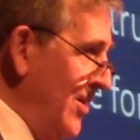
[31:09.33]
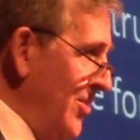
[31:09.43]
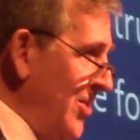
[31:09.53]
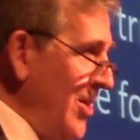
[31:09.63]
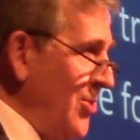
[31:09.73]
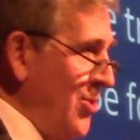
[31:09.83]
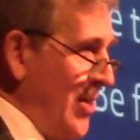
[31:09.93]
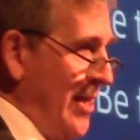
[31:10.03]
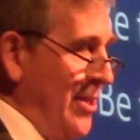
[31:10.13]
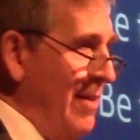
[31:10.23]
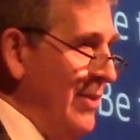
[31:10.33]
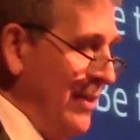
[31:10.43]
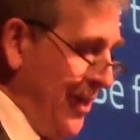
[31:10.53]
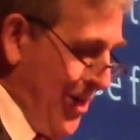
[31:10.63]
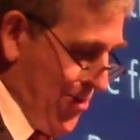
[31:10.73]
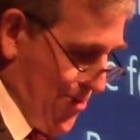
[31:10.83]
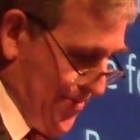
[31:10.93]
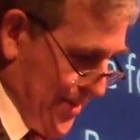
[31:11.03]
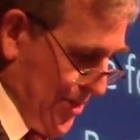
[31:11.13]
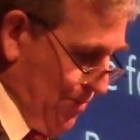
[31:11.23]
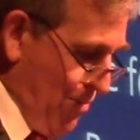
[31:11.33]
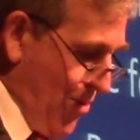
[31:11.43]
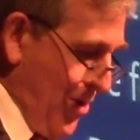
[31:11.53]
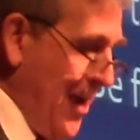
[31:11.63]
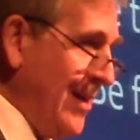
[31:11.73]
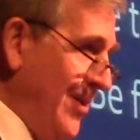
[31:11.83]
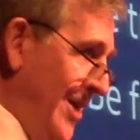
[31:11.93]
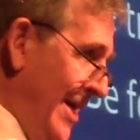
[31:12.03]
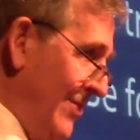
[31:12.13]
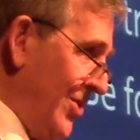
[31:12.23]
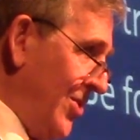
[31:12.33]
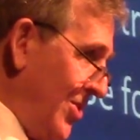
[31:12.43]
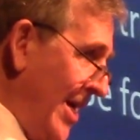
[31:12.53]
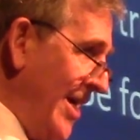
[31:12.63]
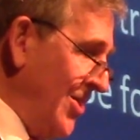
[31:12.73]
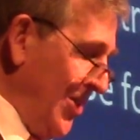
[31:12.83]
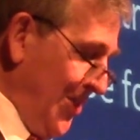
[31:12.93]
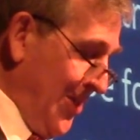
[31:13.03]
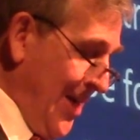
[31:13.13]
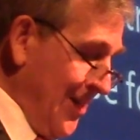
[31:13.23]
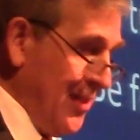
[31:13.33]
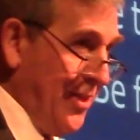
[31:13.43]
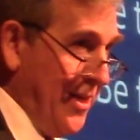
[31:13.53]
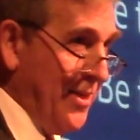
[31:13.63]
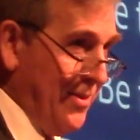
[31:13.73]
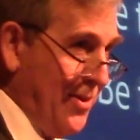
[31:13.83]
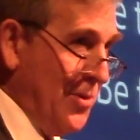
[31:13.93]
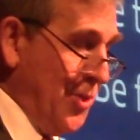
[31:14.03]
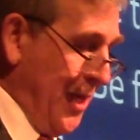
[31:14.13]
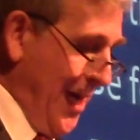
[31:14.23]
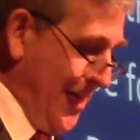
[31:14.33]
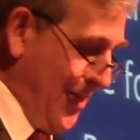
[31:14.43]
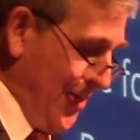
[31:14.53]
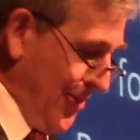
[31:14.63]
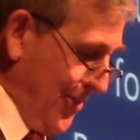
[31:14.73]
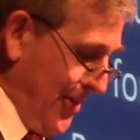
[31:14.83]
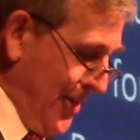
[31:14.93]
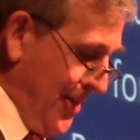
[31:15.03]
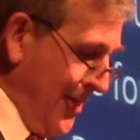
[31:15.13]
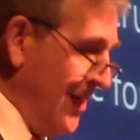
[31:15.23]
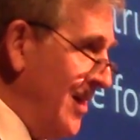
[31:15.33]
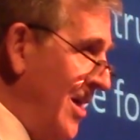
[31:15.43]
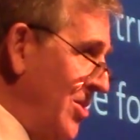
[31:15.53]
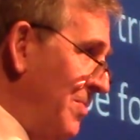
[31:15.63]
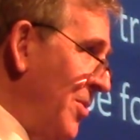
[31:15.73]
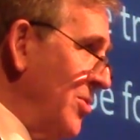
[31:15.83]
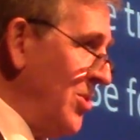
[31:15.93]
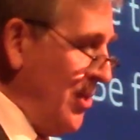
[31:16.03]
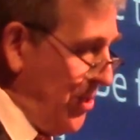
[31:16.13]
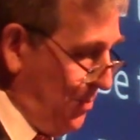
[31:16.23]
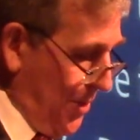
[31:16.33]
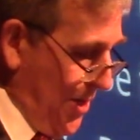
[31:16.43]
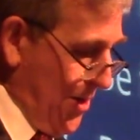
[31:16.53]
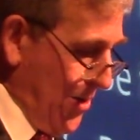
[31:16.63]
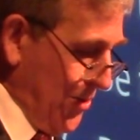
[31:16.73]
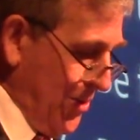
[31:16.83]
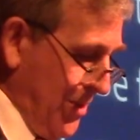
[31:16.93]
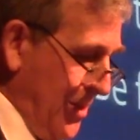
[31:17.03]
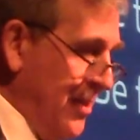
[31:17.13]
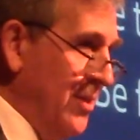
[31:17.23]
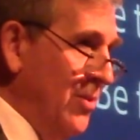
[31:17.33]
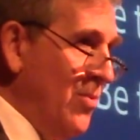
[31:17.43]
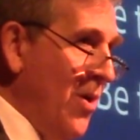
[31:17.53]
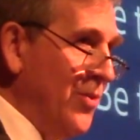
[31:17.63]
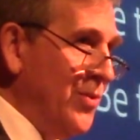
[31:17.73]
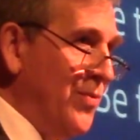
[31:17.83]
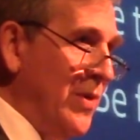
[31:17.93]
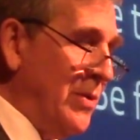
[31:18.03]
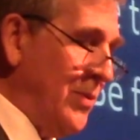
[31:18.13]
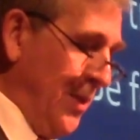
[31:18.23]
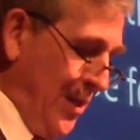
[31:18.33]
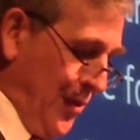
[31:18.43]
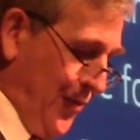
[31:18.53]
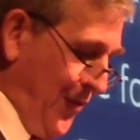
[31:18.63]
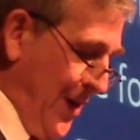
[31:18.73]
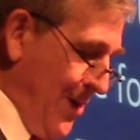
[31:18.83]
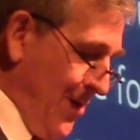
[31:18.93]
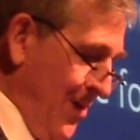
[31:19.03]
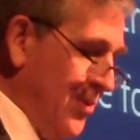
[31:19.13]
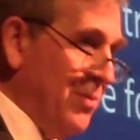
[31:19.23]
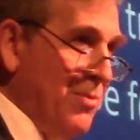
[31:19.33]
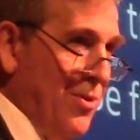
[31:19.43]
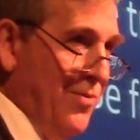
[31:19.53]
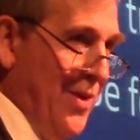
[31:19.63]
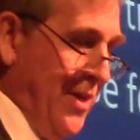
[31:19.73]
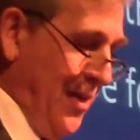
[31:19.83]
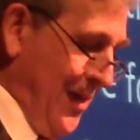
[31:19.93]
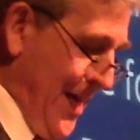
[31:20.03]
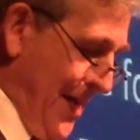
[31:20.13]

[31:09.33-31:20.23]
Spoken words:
Such a loving leader is more likely to have sustained success like Coach K does, as opposed to his peers who all too frequently use fear to motivate young